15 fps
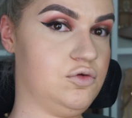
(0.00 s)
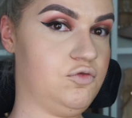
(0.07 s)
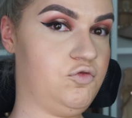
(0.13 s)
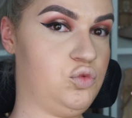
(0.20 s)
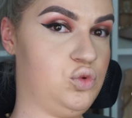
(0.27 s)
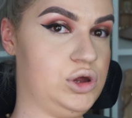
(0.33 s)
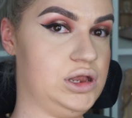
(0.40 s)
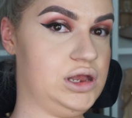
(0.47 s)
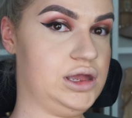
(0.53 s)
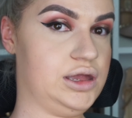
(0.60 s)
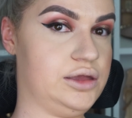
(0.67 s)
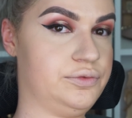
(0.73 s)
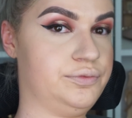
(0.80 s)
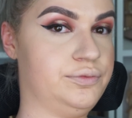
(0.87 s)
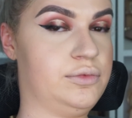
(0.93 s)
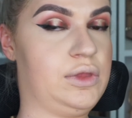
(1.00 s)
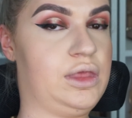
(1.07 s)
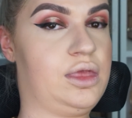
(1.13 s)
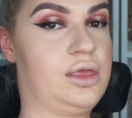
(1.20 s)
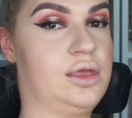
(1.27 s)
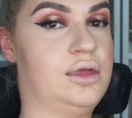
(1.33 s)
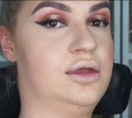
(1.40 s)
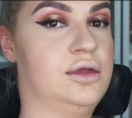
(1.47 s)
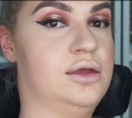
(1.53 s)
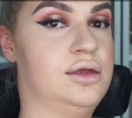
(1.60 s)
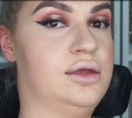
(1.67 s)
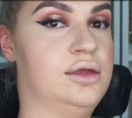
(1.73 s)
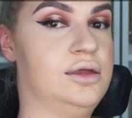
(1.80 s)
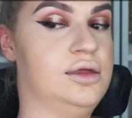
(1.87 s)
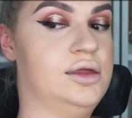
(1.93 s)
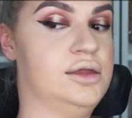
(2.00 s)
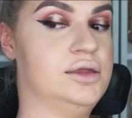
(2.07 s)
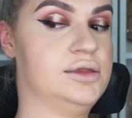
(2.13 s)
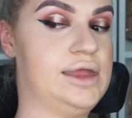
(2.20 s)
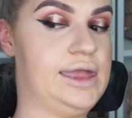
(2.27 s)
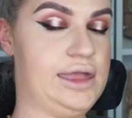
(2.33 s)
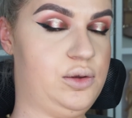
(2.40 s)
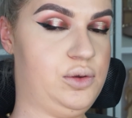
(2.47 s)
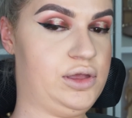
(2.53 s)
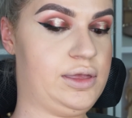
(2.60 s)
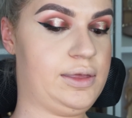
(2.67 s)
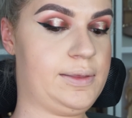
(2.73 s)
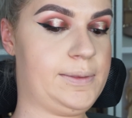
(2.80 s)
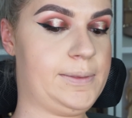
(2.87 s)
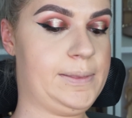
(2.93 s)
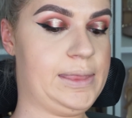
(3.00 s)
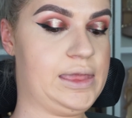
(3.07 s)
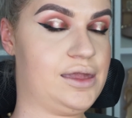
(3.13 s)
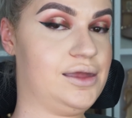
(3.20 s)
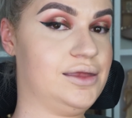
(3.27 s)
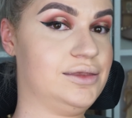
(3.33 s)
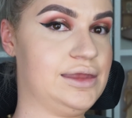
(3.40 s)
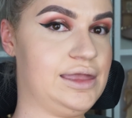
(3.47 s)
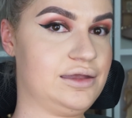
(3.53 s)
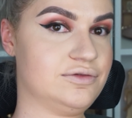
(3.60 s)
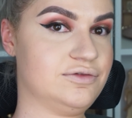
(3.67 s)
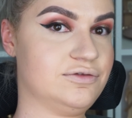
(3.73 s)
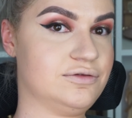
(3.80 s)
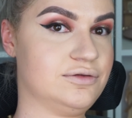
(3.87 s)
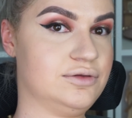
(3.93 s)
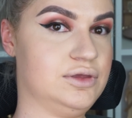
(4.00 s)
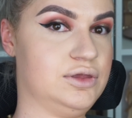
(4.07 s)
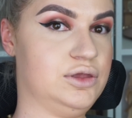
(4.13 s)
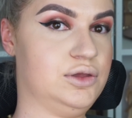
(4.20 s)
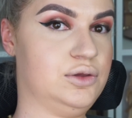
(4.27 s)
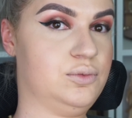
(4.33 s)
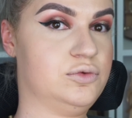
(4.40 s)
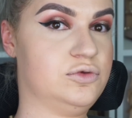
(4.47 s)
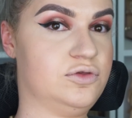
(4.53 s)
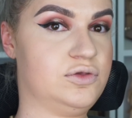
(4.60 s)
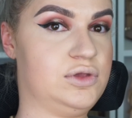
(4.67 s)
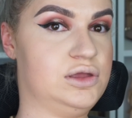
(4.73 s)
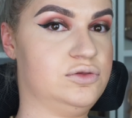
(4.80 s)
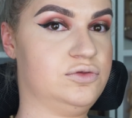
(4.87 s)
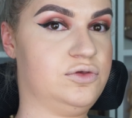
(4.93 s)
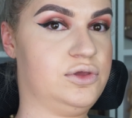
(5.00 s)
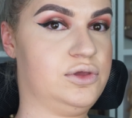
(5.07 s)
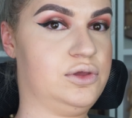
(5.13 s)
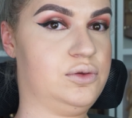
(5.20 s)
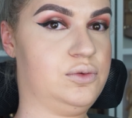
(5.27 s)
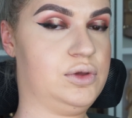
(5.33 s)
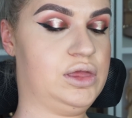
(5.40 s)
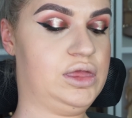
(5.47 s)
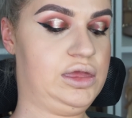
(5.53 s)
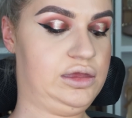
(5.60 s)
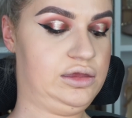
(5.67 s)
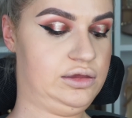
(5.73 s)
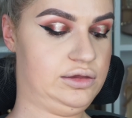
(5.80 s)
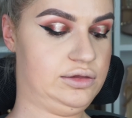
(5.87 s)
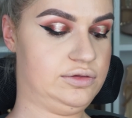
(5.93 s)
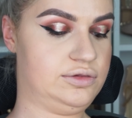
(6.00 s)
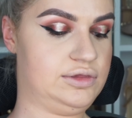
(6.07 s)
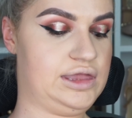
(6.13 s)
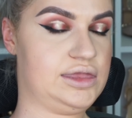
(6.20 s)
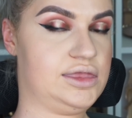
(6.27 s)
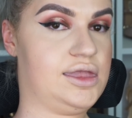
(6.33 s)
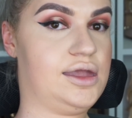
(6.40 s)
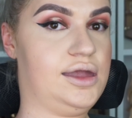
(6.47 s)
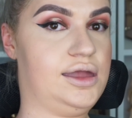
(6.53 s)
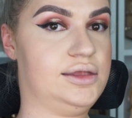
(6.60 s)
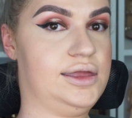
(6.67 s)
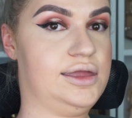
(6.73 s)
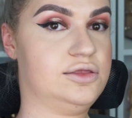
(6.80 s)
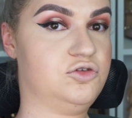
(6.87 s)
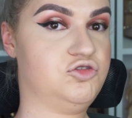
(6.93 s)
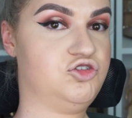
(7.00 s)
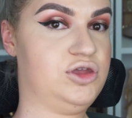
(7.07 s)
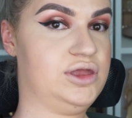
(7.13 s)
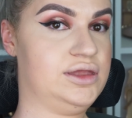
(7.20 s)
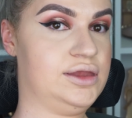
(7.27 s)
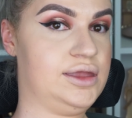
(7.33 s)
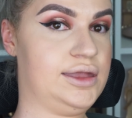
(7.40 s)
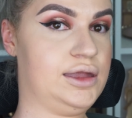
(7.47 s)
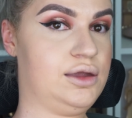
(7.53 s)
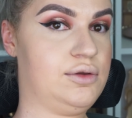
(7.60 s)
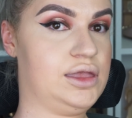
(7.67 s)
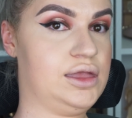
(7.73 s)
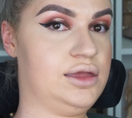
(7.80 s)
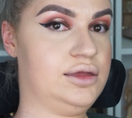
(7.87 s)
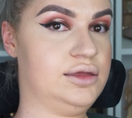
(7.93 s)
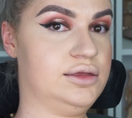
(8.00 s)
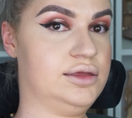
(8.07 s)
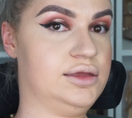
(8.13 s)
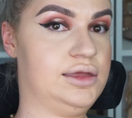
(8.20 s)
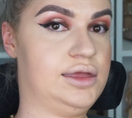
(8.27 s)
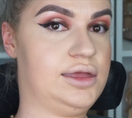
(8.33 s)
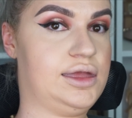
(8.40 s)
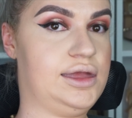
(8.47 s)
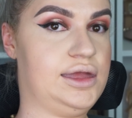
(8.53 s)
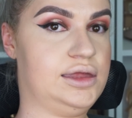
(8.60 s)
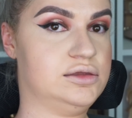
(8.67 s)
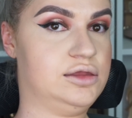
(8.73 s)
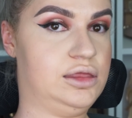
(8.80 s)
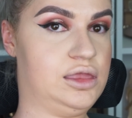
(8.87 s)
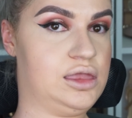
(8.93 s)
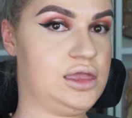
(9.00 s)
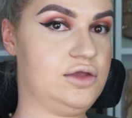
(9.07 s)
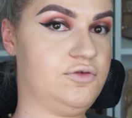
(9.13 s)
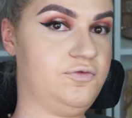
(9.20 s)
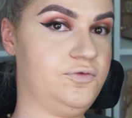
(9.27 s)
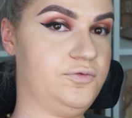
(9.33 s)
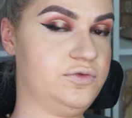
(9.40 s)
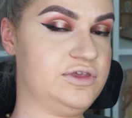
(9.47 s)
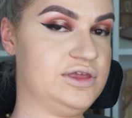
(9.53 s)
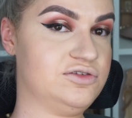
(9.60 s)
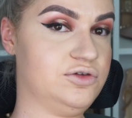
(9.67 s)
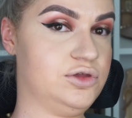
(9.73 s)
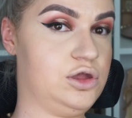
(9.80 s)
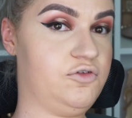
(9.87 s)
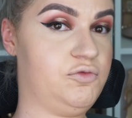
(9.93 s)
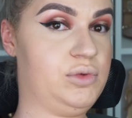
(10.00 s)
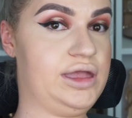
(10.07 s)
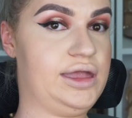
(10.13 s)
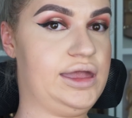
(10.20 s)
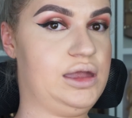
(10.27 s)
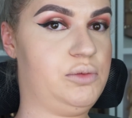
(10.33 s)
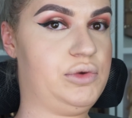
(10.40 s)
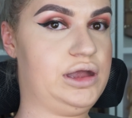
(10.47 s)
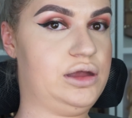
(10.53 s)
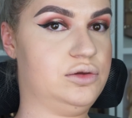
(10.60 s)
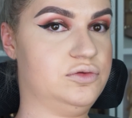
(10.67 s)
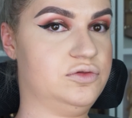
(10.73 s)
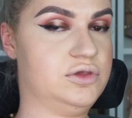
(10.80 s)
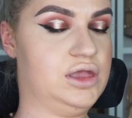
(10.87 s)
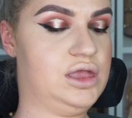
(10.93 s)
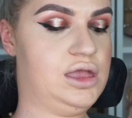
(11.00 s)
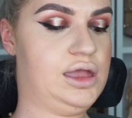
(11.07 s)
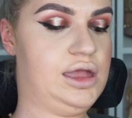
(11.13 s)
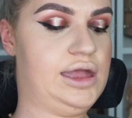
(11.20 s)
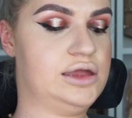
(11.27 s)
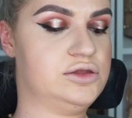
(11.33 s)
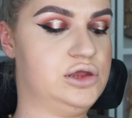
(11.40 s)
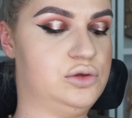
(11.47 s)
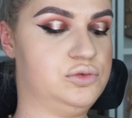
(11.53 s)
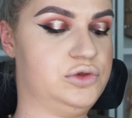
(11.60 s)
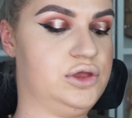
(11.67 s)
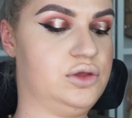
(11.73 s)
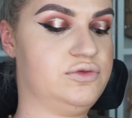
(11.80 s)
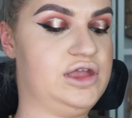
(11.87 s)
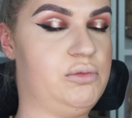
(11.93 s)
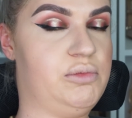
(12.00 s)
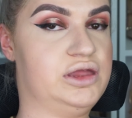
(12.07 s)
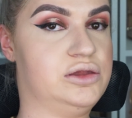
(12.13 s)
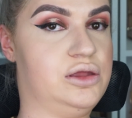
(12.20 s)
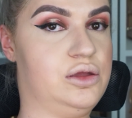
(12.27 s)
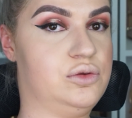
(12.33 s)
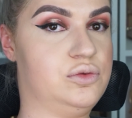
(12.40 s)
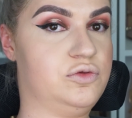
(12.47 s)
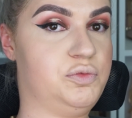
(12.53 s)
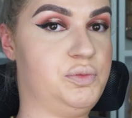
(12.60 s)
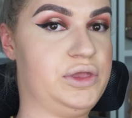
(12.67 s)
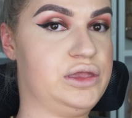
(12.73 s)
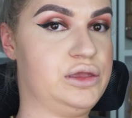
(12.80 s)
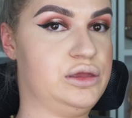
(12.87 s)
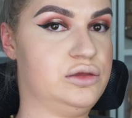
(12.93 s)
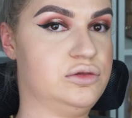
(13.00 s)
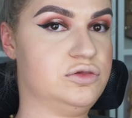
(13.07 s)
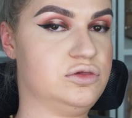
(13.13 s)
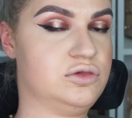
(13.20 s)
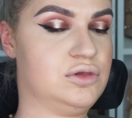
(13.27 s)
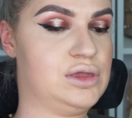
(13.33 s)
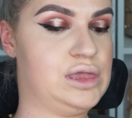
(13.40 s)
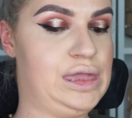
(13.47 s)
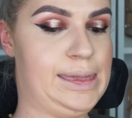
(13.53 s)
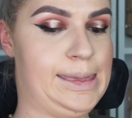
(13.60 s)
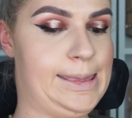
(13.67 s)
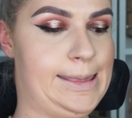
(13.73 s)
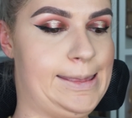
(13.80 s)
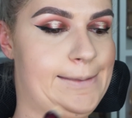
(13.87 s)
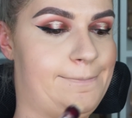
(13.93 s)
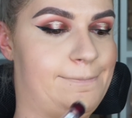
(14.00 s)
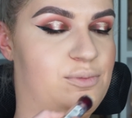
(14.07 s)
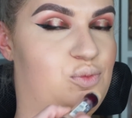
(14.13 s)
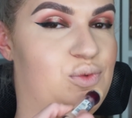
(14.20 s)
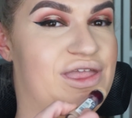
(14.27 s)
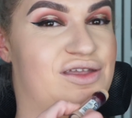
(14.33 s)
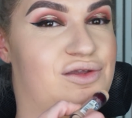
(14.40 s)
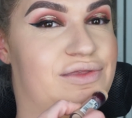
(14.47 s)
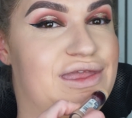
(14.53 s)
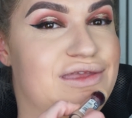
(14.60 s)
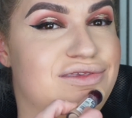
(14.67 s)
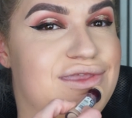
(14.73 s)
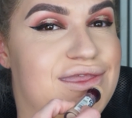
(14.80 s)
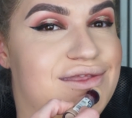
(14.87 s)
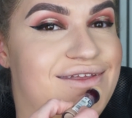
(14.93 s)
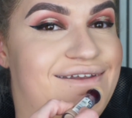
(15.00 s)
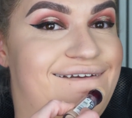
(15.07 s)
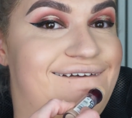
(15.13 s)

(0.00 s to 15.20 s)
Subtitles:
Voila! Now, next, we're just going to slightly highlight the chin area and the centre of my eyebrows. I don't do down my nose because we ain't got that skill.